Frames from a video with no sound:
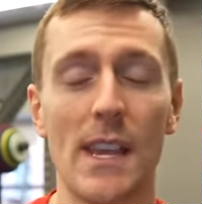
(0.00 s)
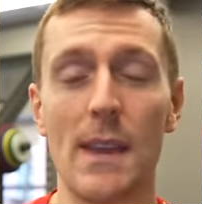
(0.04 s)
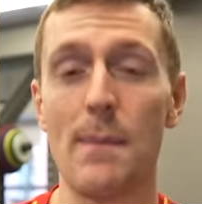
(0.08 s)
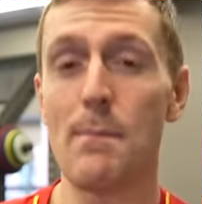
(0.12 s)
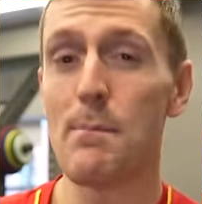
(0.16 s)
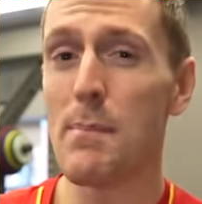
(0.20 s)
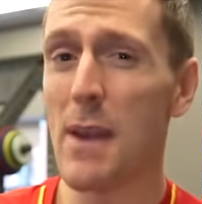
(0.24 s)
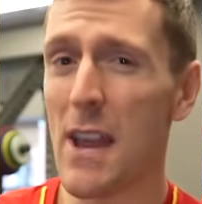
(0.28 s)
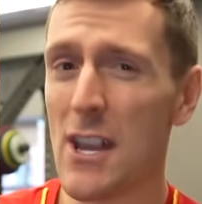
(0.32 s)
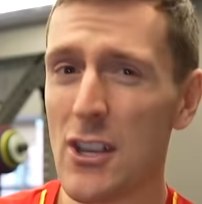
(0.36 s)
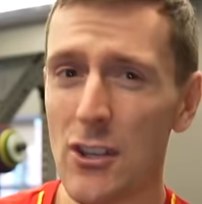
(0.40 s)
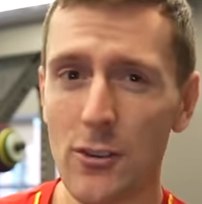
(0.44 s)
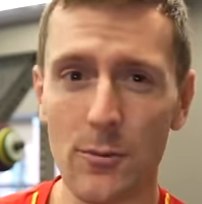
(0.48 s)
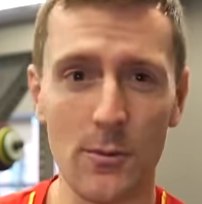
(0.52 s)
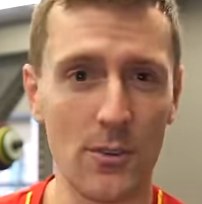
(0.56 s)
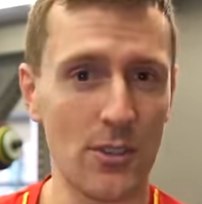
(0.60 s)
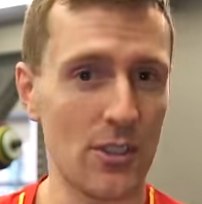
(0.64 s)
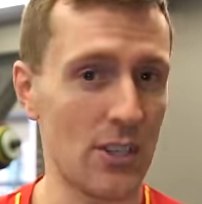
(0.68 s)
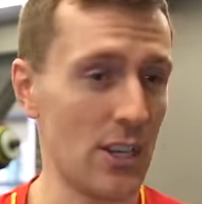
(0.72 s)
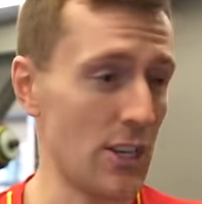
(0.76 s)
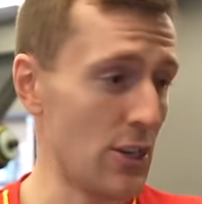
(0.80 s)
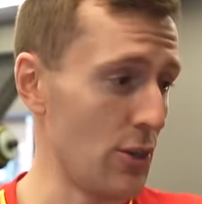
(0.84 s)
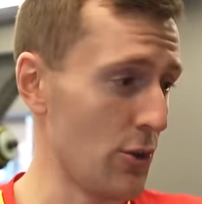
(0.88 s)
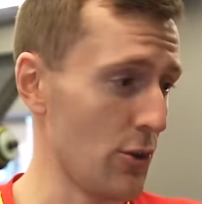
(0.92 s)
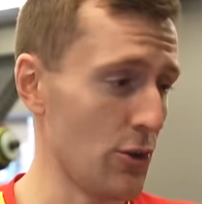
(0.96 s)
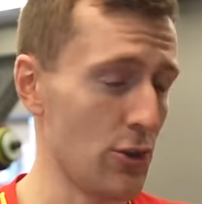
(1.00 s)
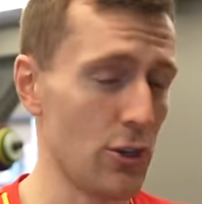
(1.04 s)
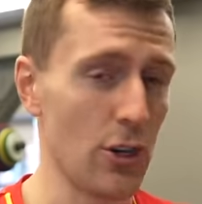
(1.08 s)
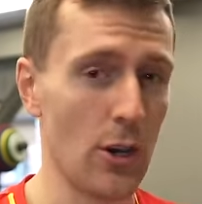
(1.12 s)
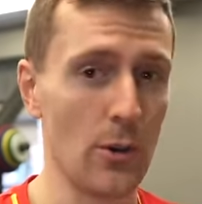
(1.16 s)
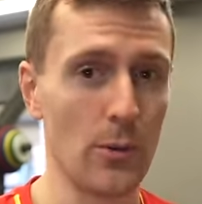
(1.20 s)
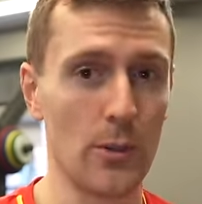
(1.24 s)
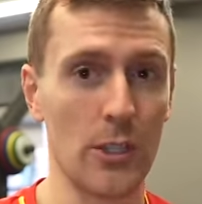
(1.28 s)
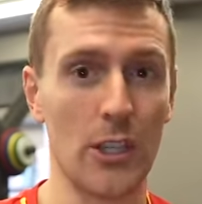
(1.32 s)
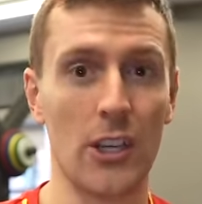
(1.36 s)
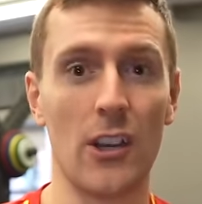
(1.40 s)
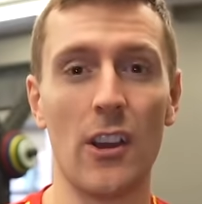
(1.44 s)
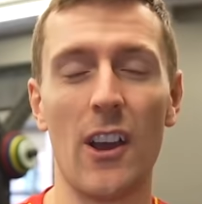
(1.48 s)
impingements in your
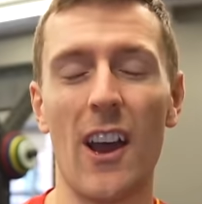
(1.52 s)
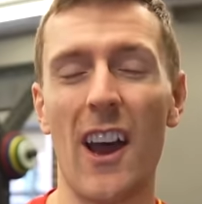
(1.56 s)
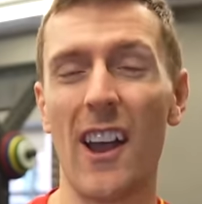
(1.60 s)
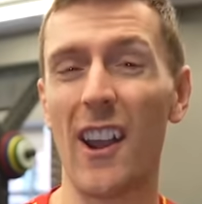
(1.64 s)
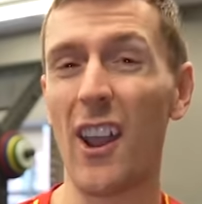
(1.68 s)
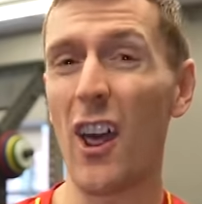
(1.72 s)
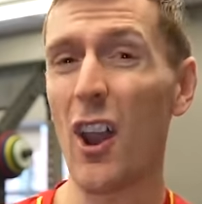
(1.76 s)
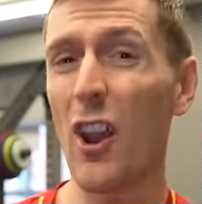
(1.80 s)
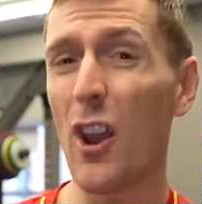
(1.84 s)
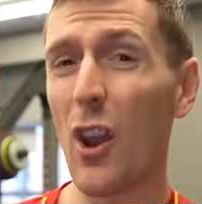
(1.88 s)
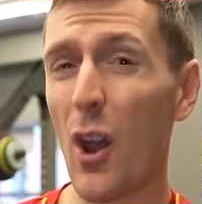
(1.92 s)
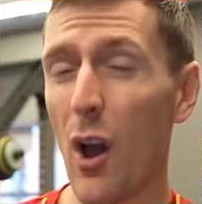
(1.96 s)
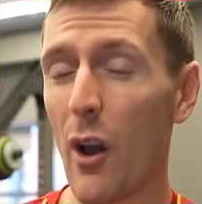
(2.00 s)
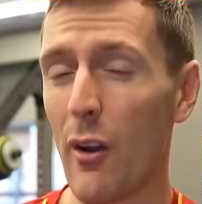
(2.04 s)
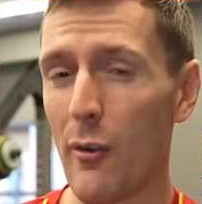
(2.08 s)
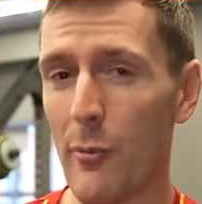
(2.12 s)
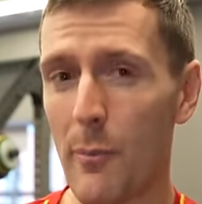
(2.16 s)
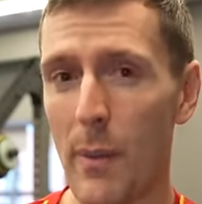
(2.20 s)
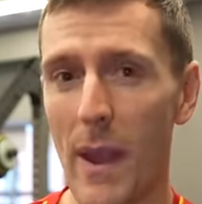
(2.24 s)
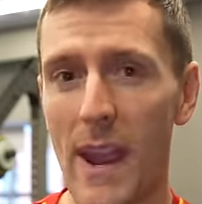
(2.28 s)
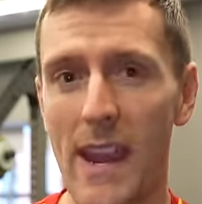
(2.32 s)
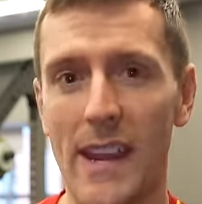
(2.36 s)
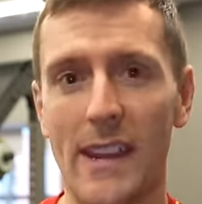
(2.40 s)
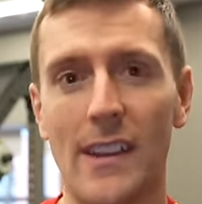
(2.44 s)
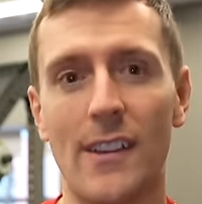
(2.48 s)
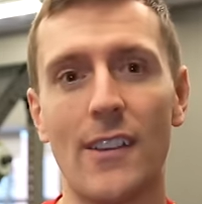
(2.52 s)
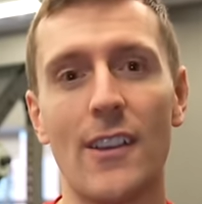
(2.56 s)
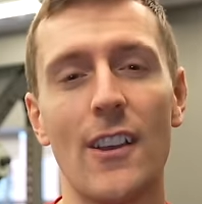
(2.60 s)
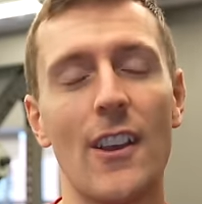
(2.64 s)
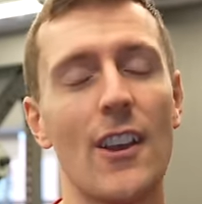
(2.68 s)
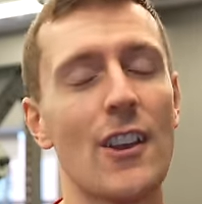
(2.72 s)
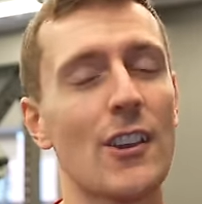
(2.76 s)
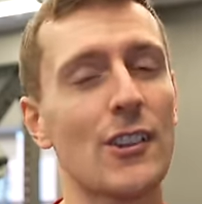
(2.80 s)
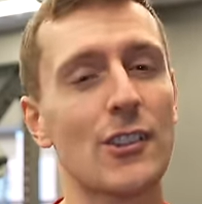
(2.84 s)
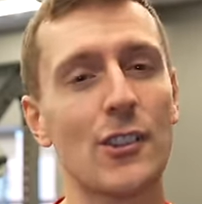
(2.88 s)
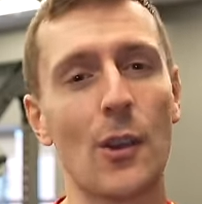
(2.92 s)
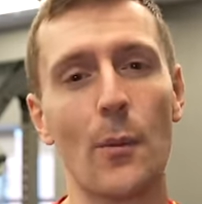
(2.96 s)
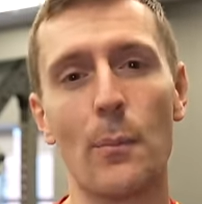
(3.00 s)
shoulder and a lot of pain,
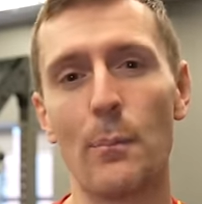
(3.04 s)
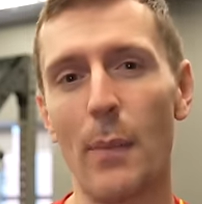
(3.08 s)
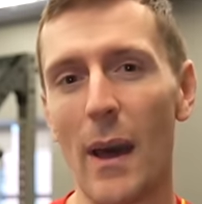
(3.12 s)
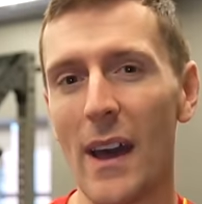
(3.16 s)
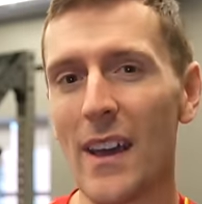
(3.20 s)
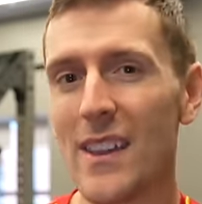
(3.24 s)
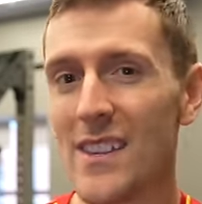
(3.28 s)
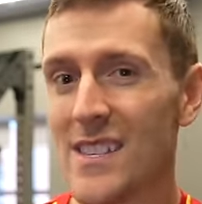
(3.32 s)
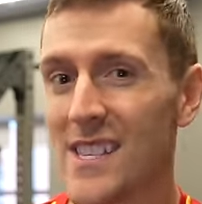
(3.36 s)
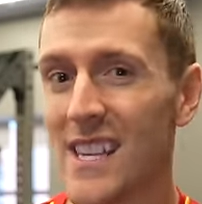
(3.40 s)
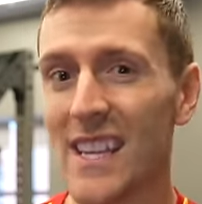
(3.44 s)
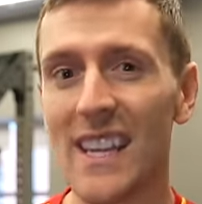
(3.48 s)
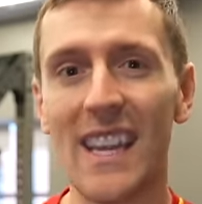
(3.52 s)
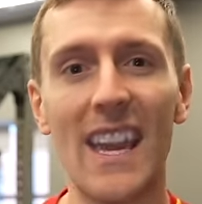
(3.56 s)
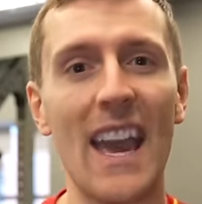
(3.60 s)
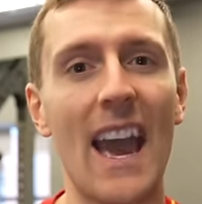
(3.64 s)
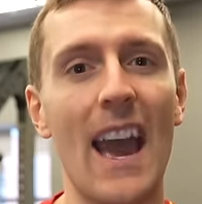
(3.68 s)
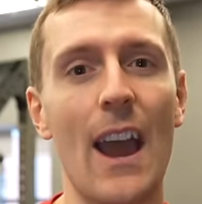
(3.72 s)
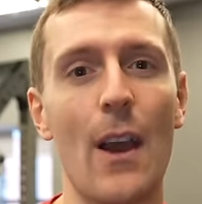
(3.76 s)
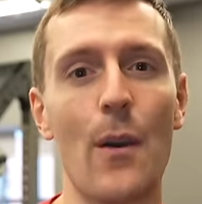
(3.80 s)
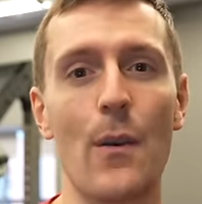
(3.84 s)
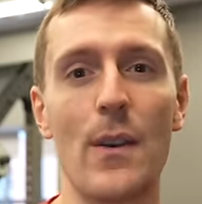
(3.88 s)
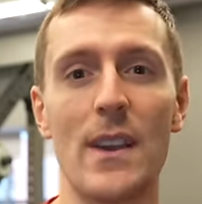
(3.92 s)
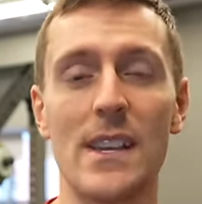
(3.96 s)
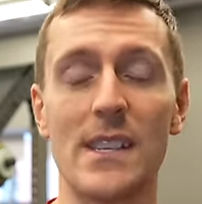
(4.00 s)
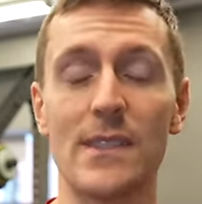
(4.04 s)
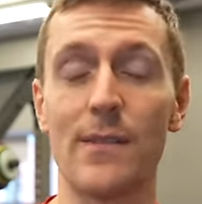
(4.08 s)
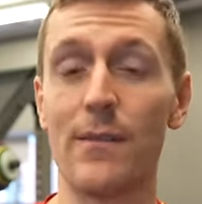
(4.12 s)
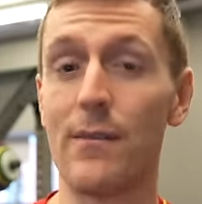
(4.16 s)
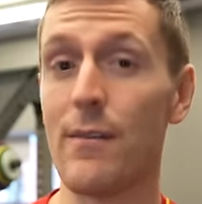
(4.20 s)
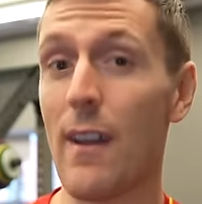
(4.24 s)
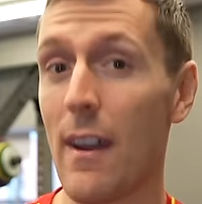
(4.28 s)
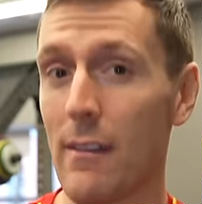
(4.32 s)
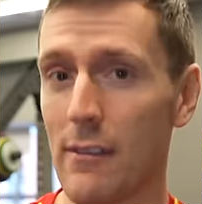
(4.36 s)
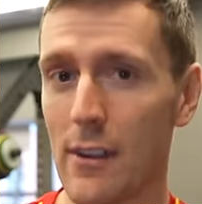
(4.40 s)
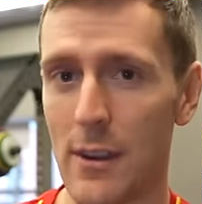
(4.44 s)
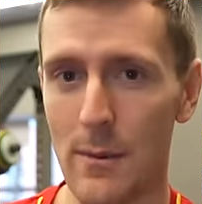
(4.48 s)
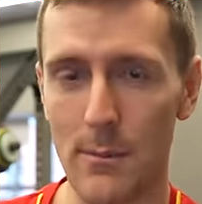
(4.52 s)
so balancing it out is
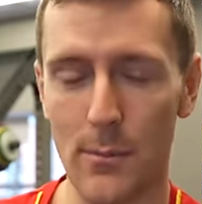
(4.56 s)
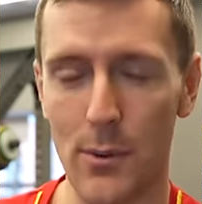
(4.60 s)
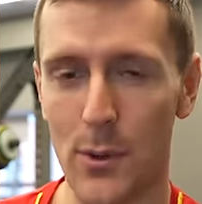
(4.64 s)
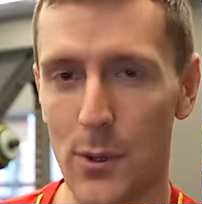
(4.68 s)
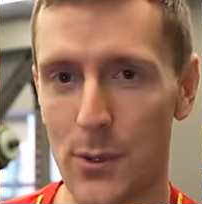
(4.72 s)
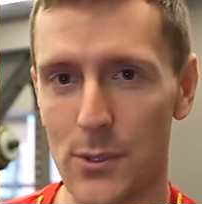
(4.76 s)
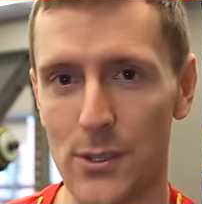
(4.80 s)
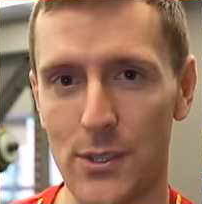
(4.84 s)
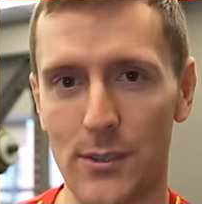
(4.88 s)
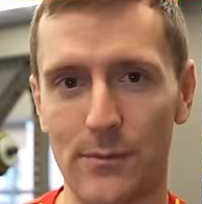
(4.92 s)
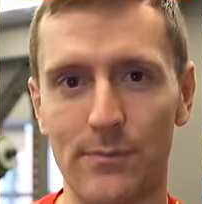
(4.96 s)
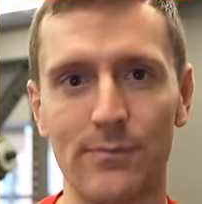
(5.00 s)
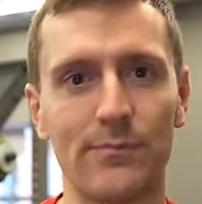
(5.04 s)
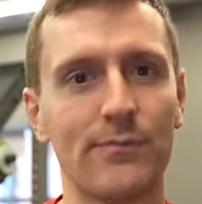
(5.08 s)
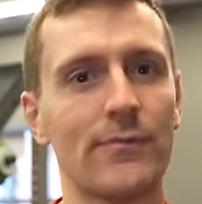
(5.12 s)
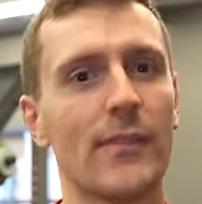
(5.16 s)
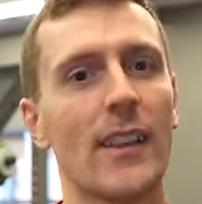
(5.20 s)
very important.